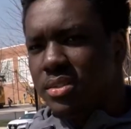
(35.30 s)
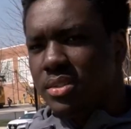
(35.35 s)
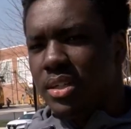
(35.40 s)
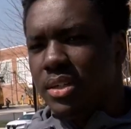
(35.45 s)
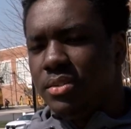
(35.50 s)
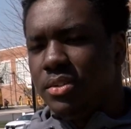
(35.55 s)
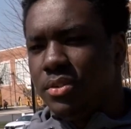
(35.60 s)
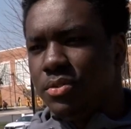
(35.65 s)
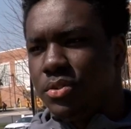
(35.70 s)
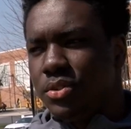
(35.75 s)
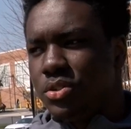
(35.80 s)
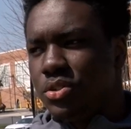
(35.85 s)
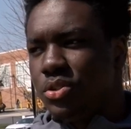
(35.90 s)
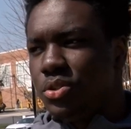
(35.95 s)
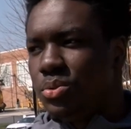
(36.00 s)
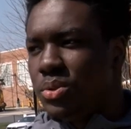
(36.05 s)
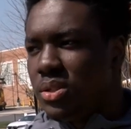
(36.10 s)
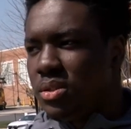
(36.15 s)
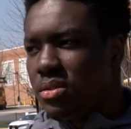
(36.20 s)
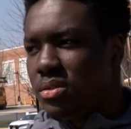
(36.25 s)
safety for
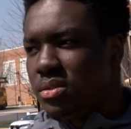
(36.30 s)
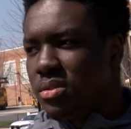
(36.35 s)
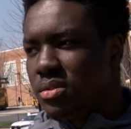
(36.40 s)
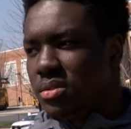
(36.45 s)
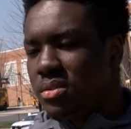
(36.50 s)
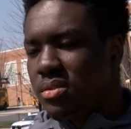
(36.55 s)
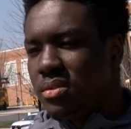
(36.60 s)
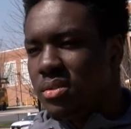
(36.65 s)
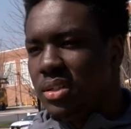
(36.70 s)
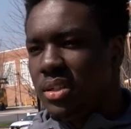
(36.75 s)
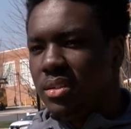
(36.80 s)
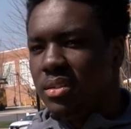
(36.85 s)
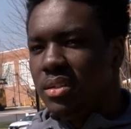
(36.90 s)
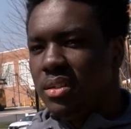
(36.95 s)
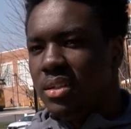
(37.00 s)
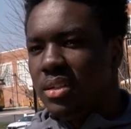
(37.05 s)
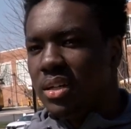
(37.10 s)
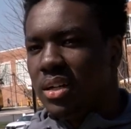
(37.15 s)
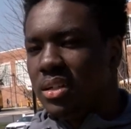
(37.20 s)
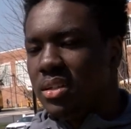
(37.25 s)
students. Lately,
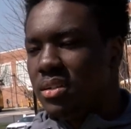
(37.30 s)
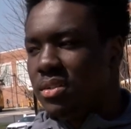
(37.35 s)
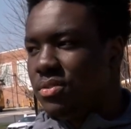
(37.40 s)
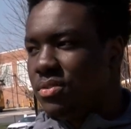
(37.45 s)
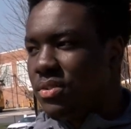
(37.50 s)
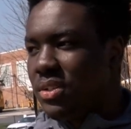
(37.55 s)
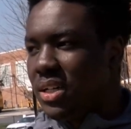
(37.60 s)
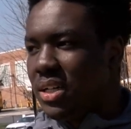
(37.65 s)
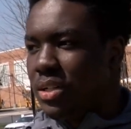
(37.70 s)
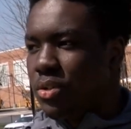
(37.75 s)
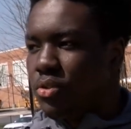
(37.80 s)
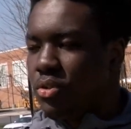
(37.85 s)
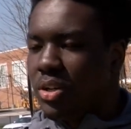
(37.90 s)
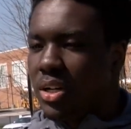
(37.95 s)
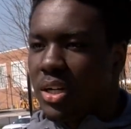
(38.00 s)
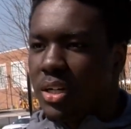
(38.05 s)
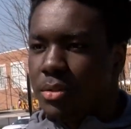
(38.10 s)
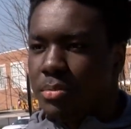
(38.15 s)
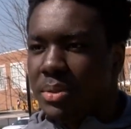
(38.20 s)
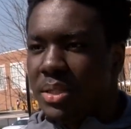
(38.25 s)
a lot of like
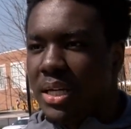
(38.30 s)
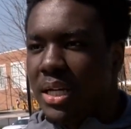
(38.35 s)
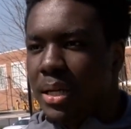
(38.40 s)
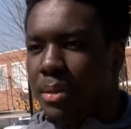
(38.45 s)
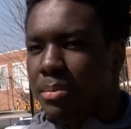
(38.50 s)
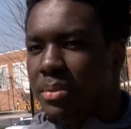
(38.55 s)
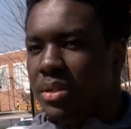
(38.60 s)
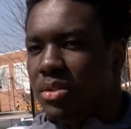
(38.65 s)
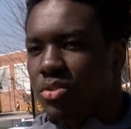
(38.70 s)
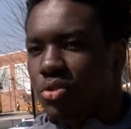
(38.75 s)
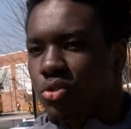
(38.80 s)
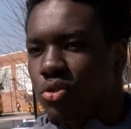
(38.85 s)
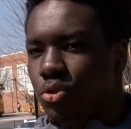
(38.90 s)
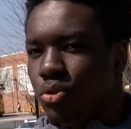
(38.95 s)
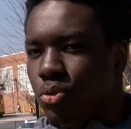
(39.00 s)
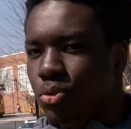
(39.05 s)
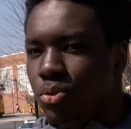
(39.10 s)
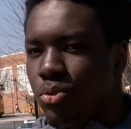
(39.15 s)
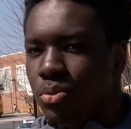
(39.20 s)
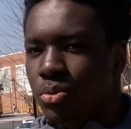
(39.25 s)
crime's been happening in
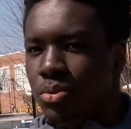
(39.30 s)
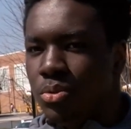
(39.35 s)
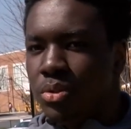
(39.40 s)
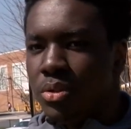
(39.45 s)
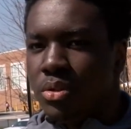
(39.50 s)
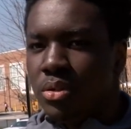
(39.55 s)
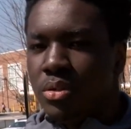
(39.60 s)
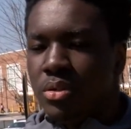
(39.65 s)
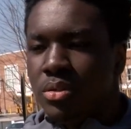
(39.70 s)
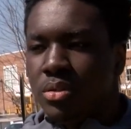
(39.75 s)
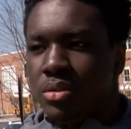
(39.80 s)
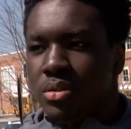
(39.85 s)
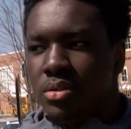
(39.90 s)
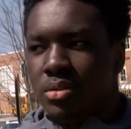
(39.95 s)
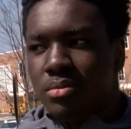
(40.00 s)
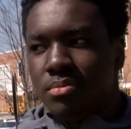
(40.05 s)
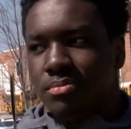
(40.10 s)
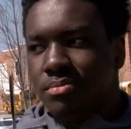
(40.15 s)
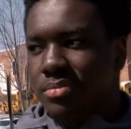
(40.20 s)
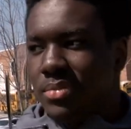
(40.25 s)
school,
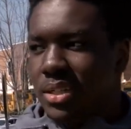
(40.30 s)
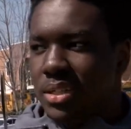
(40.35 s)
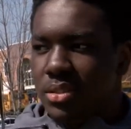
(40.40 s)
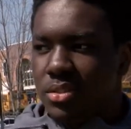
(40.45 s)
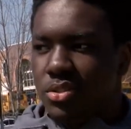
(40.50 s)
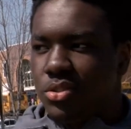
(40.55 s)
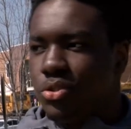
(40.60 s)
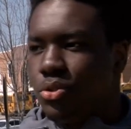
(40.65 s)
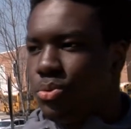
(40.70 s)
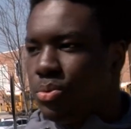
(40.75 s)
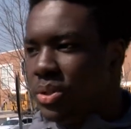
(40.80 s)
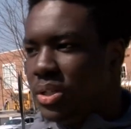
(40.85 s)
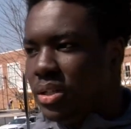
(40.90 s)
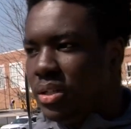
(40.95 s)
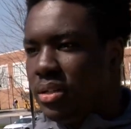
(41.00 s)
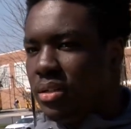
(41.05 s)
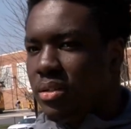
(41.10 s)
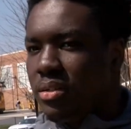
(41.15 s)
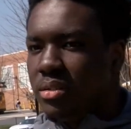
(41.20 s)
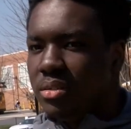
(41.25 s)
like
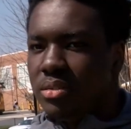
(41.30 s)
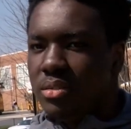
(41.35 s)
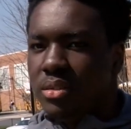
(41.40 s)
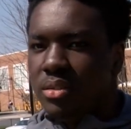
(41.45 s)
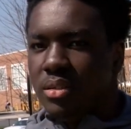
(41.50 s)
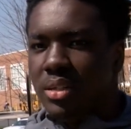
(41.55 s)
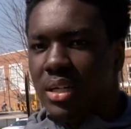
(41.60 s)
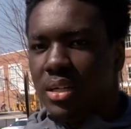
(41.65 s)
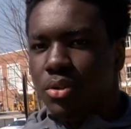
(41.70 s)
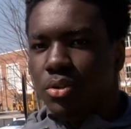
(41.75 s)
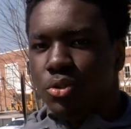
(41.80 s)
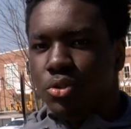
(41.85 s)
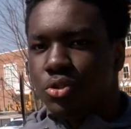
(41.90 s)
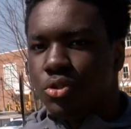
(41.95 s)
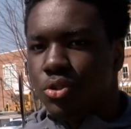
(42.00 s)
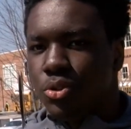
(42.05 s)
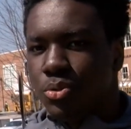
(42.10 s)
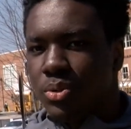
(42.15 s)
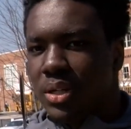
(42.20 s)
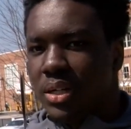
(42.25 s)
shootings and like
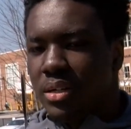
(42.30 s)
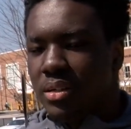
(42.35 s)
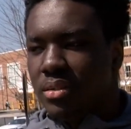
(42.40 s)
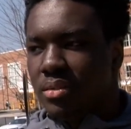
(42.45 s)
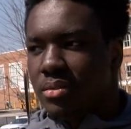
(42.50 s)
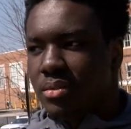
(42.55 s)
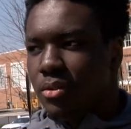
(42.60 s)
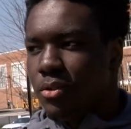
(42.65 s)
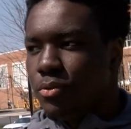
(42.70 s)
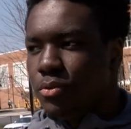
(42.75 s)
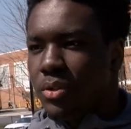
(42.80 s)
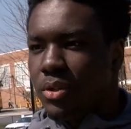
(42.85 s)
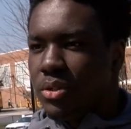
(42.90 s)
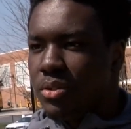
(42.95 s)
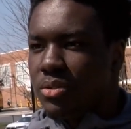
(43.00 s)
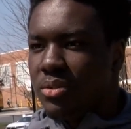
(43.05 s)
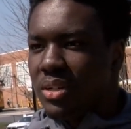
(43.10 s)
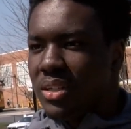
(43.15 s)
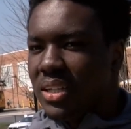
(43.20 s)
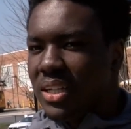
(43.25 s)
also like
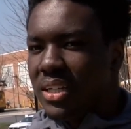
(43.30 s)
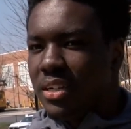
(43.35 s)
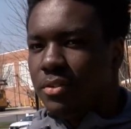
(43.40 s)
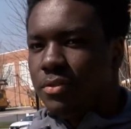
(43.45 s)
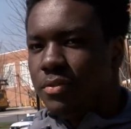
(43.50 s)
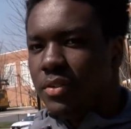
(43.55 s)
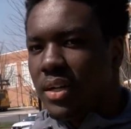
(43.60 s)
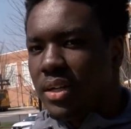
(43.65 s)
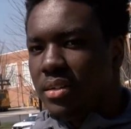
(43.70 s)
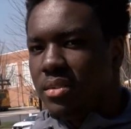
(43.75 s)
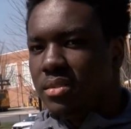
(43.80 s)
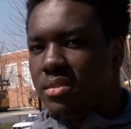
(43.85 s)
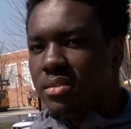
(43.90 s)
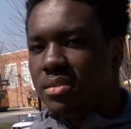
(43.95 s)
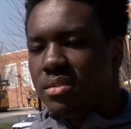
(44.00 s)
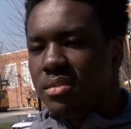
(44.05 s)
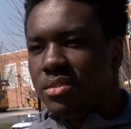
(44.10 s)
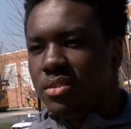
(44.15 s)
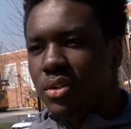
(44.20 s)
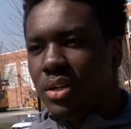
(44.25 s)
overall a lot of fights.
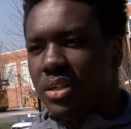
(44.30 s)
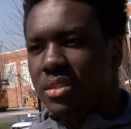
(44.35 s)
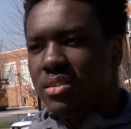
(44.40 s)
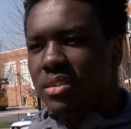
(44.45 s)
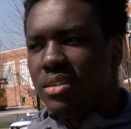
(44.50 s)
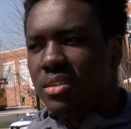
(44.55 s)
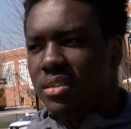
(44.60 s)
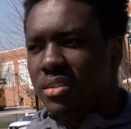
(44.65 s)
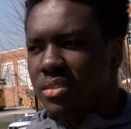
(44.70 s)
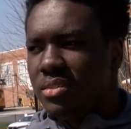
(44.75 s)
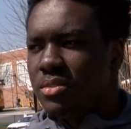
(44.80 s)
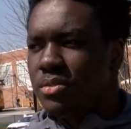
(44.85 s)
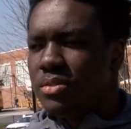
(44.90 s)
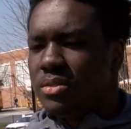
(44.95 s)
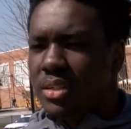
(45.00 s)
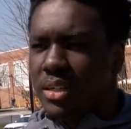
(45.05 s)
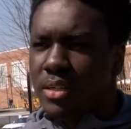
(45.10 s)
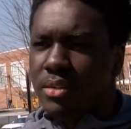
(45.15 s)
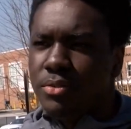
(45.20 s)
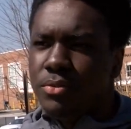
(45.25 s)
So I say it's
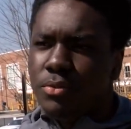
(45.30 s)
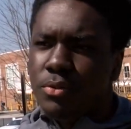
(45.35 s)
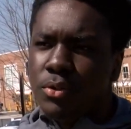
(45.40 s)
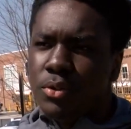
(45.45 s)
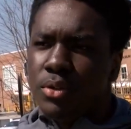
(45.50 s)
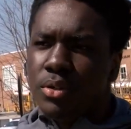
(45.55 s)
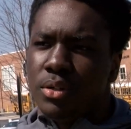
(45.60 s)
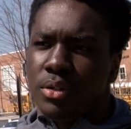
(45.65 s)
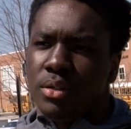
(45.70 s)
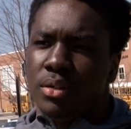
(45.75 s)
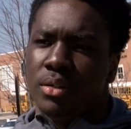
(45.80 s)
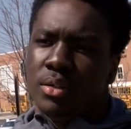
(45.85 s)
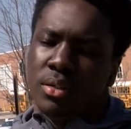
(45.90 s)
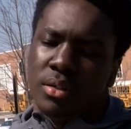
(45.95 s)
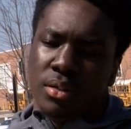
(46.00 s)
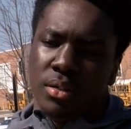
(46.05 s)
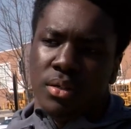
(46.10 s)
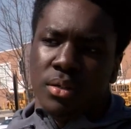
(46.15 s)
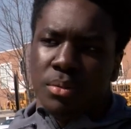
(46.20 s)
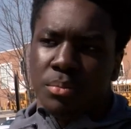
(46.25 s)
safe for
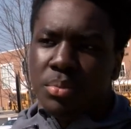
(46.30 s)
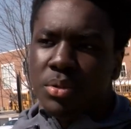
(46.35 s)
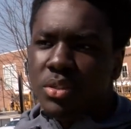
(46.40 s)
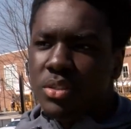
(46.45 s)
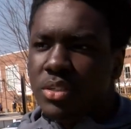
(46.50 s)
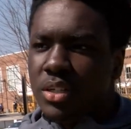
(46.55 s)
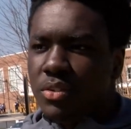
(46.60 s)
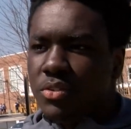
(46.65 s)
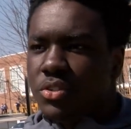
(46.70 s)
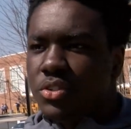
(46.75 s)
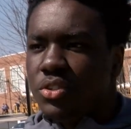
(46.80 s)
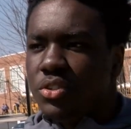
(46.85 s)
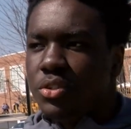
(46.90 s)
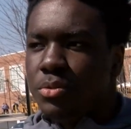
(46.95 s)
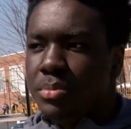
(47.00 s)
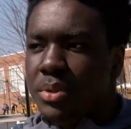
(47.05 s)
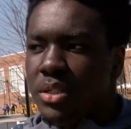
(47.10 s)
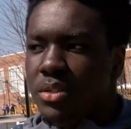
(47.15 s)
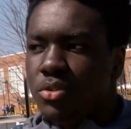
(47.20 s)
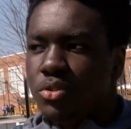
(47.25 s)
police officers to
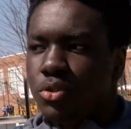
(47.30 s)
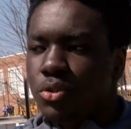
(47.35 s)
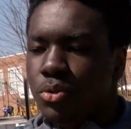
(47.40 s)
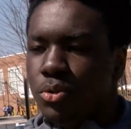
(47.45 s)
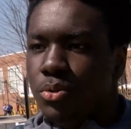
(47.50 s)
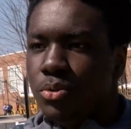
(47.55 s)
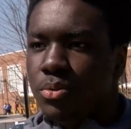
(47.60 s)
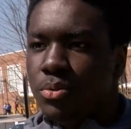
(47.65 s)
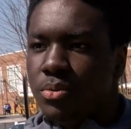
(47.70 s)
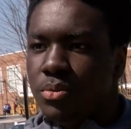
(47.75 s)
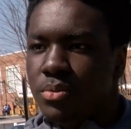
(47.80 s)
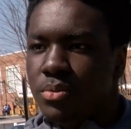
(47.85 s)
be in school.